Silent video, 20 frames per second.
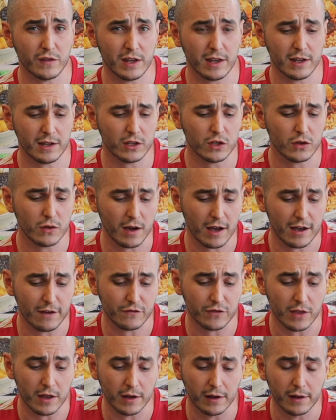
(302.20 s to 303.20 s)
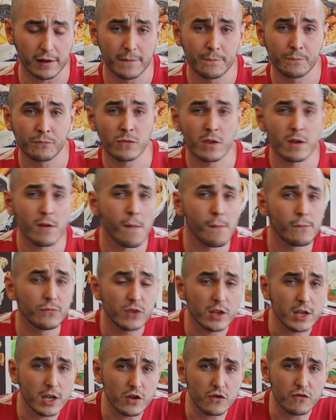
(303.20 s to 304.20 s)
here, you have the
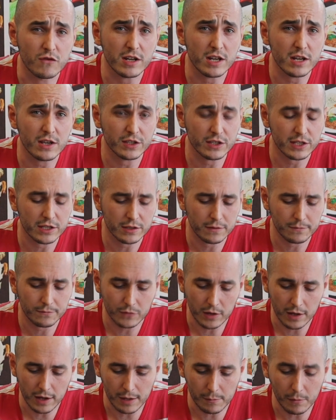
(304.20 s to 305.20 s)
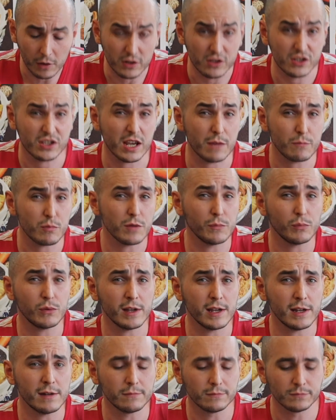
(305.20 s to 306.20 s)
ingredients on a separate
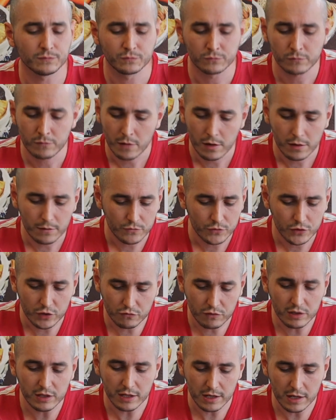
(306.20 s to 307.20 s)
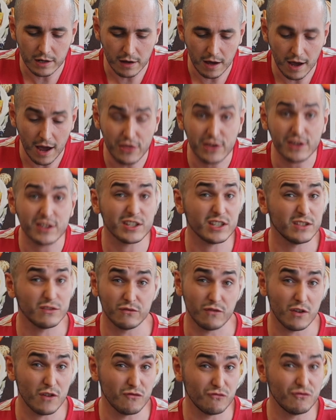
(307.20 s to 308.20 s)
plate. So really, I think this is
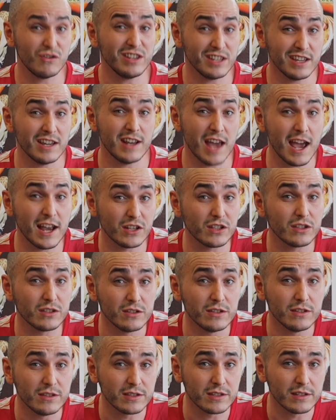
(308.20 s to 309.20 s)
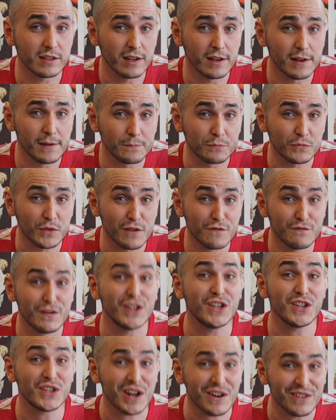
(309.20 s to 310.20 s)
really an excellent
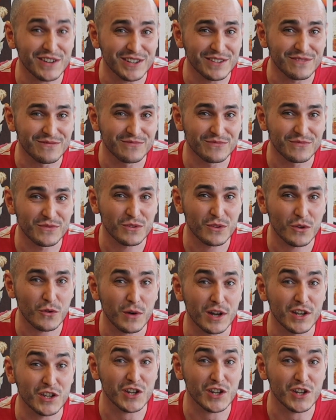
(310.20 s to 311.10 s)
vegetarian Kway